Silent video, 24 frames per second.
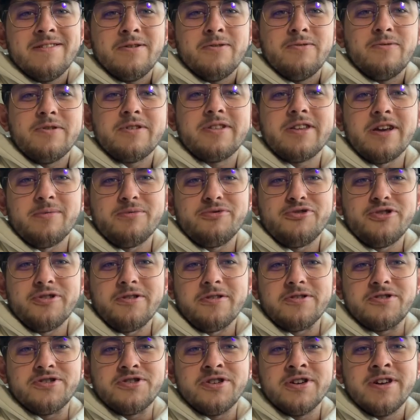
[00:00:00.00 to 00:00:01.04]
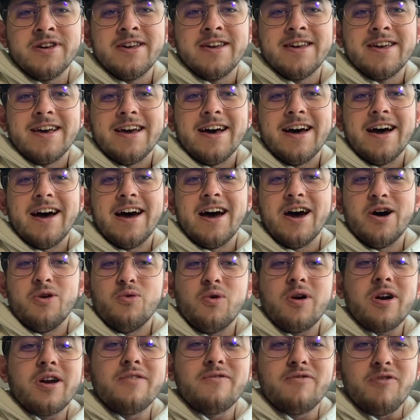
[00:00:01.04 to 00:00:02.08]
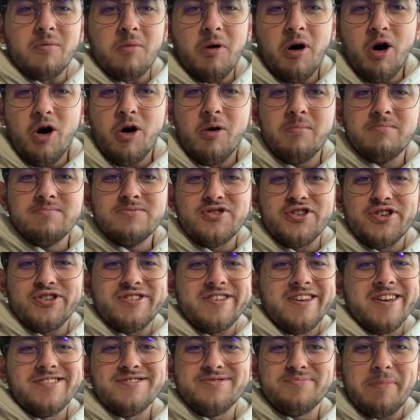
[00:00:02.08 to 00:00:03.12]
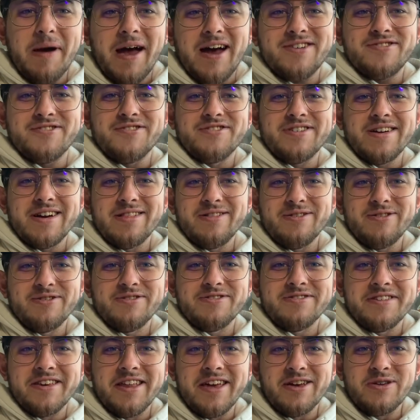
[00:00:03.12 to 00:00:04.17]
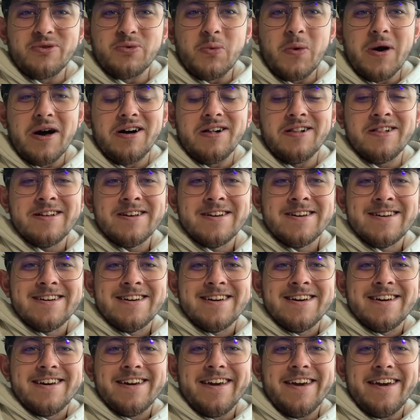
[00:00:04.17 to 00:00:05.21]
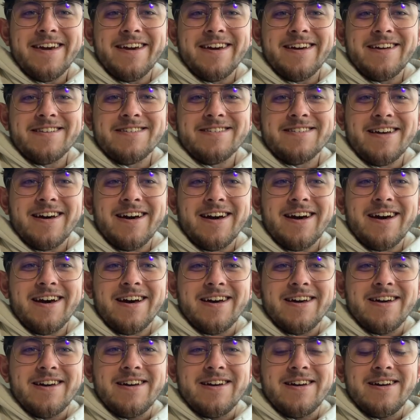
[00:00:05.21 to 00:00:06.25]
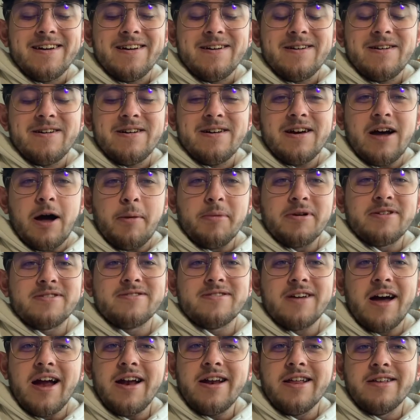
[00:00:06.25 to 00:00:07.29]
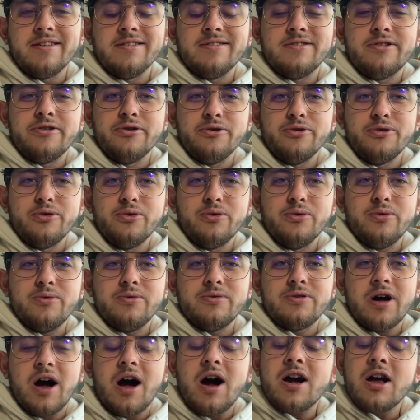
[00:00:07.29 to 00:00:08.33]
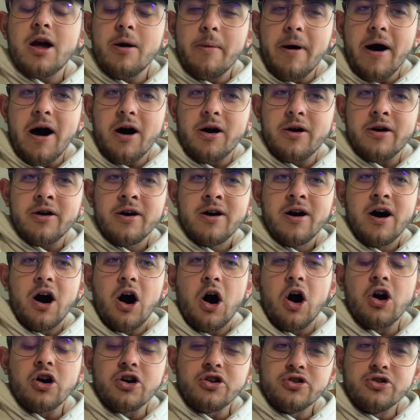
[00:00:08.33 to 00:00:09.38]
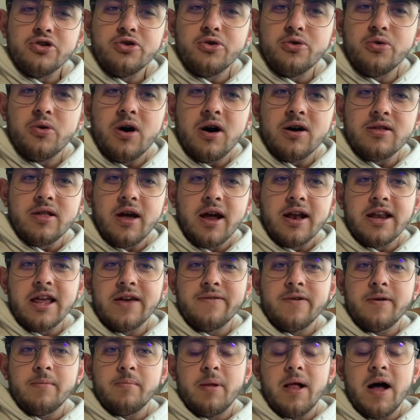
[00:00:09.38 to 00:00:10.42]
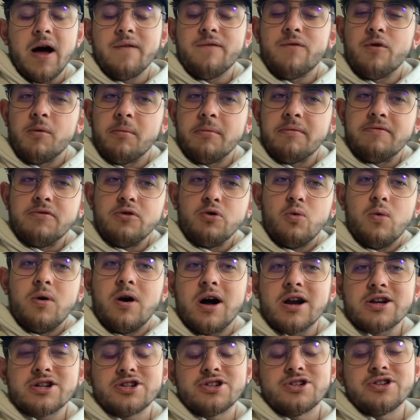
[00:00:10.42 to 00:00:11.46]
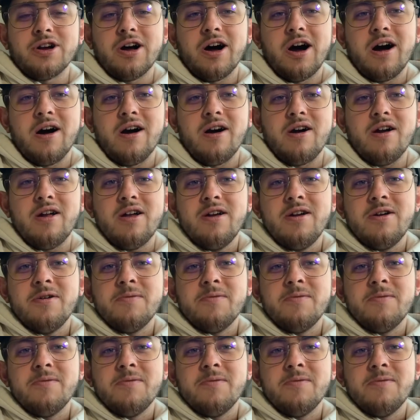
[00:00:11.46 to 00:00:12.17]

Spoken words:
What's up, church? Working from home, just as Pastor Tyler is today as well. And I'm excited to talk about our new online giving platform. If you watched our